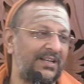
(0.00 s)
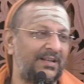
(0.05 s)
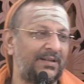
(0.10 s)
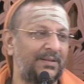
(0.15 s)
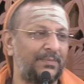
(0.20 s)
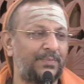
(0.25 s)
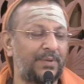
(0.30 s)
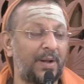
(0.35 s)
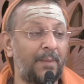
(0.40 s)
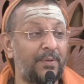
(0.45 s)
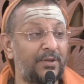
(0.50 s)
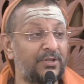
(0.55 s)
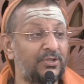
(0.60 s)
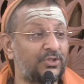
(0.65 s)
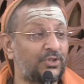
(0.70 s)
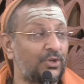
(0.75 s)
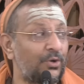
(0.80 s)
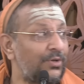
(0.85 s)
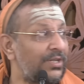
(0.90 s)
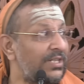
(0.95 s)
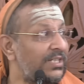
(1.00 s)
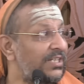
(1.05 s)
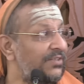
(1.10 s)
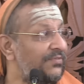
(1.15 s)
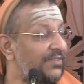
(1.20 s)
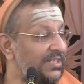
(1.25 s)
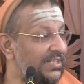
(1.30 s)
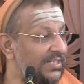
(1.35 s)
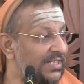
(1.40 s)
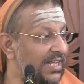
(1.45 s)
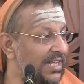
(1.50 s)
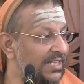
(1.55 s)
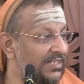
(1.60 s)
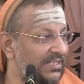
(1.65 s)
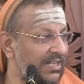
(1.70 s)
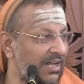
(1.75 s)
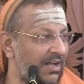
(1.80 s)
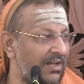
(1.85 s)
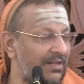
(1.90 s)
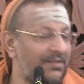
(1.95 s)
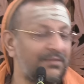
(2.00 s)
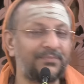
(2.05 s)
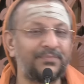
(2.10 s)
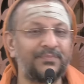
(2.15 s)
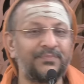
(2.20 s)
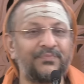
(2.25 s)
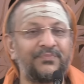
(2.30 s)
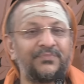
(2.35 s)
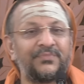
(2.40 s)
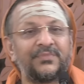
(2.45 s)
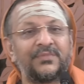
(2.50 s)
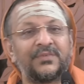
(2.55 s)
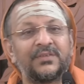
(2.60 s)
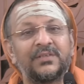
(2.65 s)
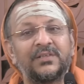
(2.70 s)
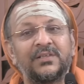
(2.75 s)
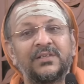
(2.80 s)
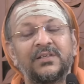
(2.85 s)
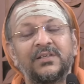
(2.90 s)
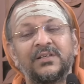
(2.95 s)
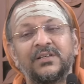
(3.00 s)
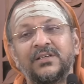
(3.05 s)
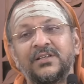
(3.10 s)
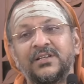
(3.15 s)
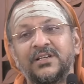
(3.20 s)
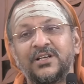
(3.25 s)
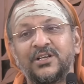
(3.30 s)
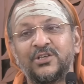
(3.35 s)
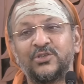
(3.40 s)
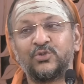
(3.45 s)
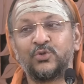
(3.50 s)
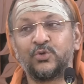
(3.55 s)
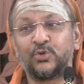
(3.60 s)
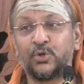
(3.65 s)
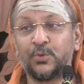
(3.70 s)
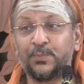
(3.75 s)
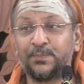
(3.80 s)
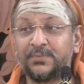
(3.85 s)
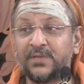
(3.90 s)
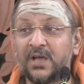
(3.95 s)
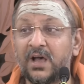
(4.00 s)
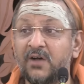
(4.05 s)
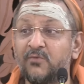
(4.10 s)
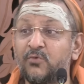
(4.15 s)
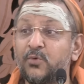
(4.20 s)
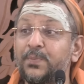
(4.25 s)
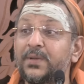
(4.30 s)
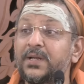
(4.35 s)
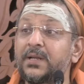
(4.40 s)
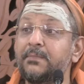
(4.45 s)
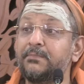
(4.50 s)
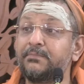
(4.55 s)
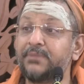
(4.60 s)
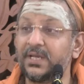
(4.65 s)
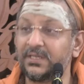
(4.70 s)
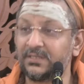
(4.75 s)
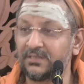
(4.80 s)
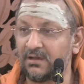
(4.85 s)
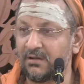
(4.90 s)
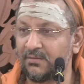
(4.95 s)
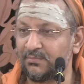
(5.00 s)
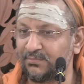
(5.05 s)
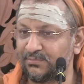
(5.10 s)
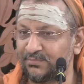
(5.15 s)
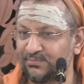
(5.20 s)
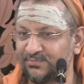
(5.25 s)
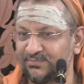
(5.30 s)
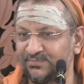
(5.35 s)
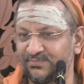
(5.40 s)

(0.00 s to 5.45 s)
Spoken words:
Prapancho yati vidyeta sushupta upalabhyatam.